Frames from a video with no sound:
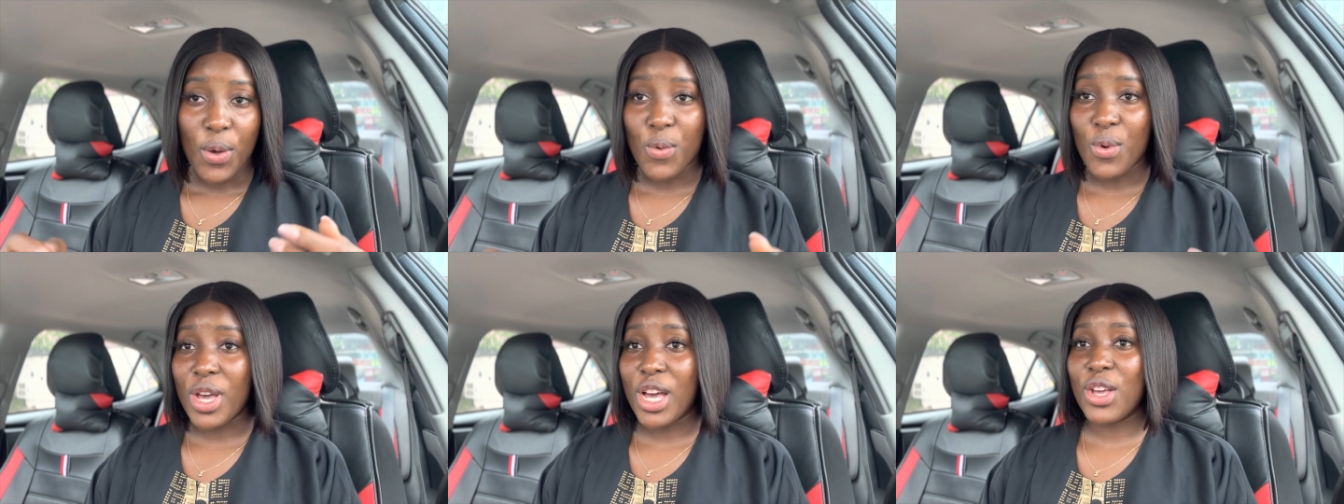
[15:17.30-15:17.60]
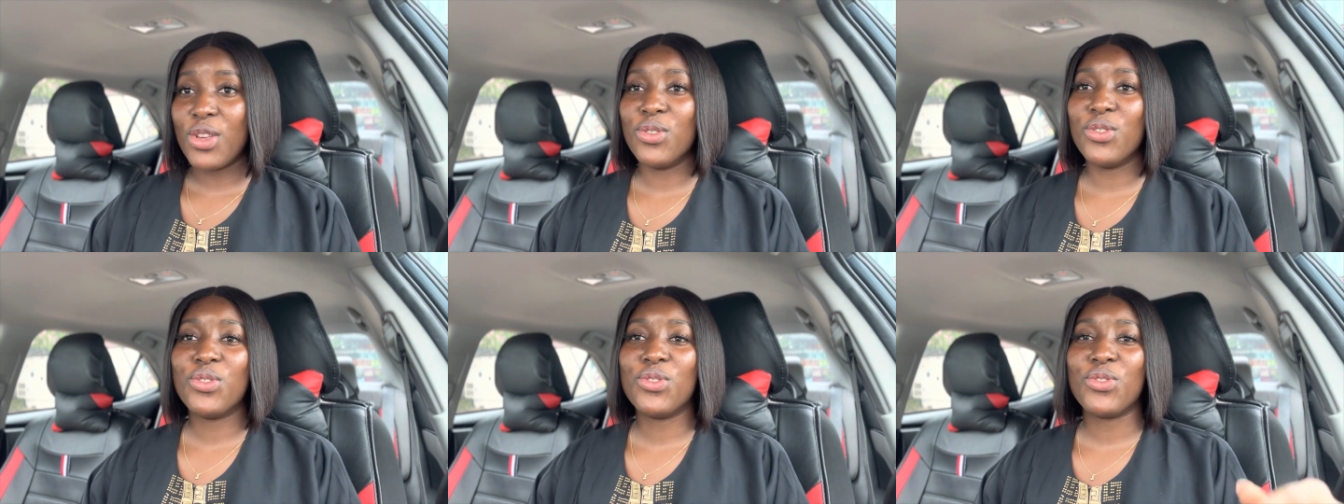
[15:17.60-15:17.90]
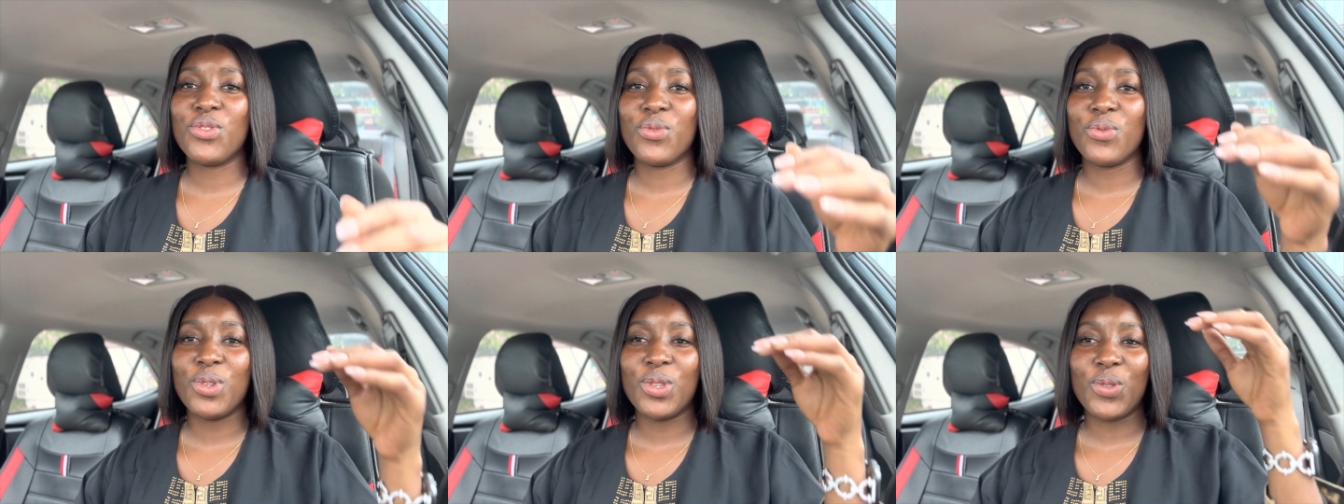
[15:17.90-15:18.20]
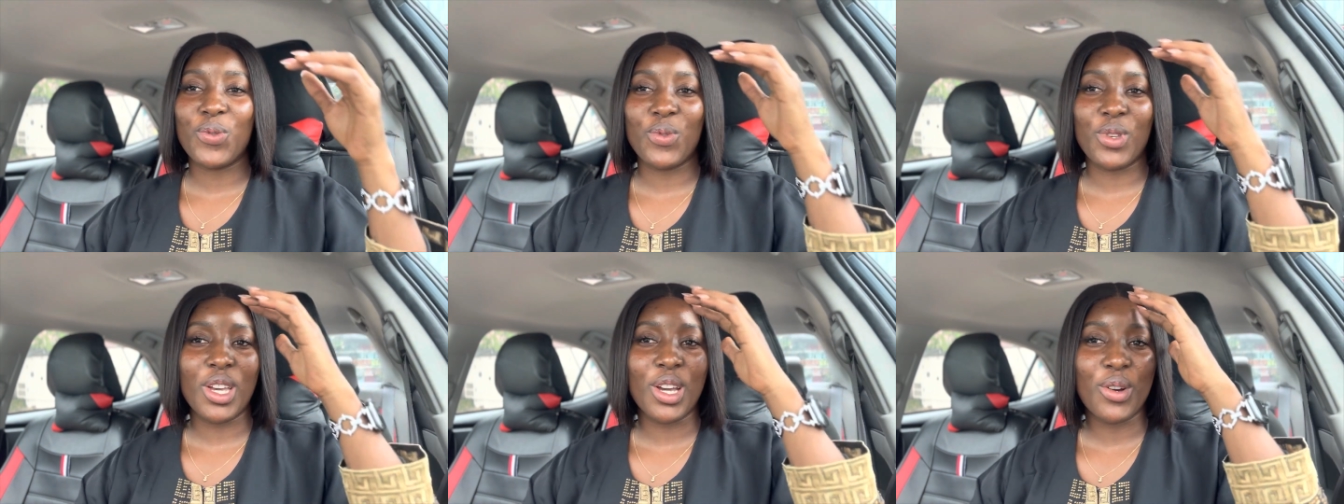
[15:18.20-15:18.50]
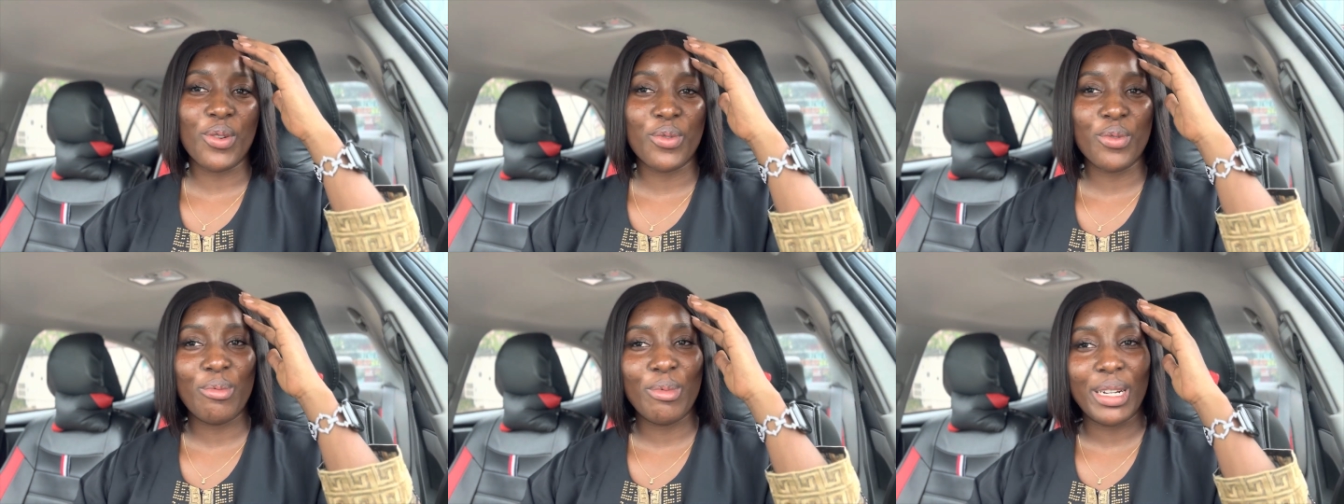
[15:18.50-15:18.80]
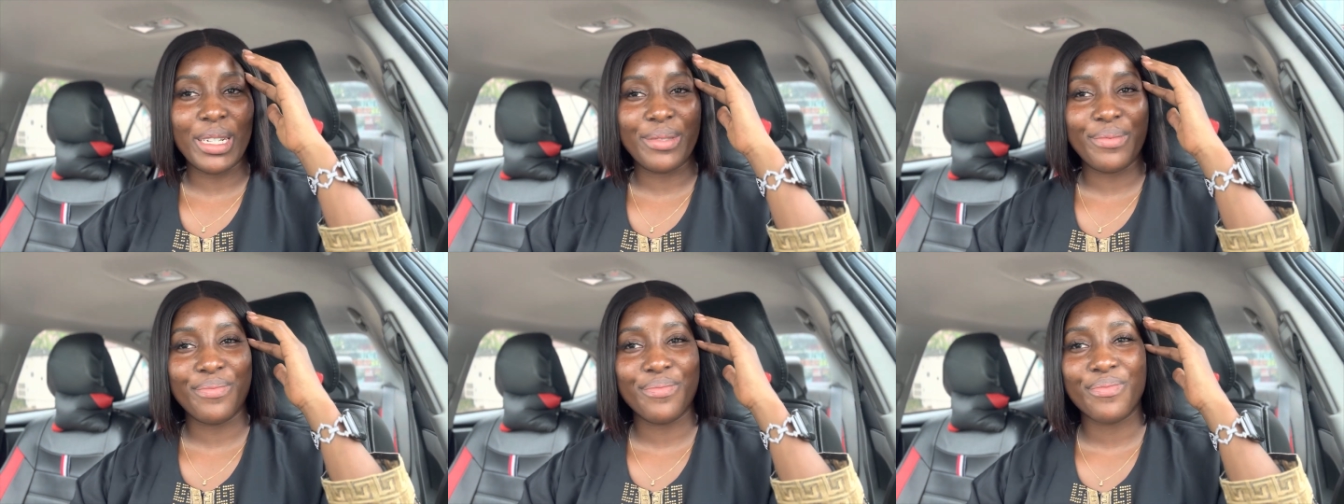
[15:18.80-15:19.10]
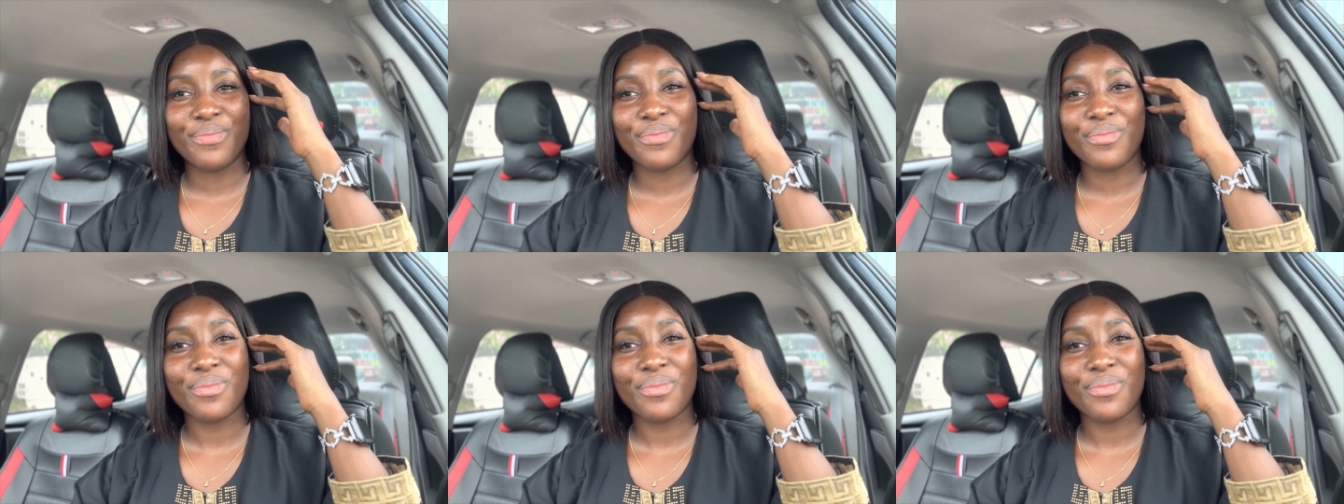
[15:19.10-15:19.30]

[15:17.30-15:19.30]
we are used to it we are woman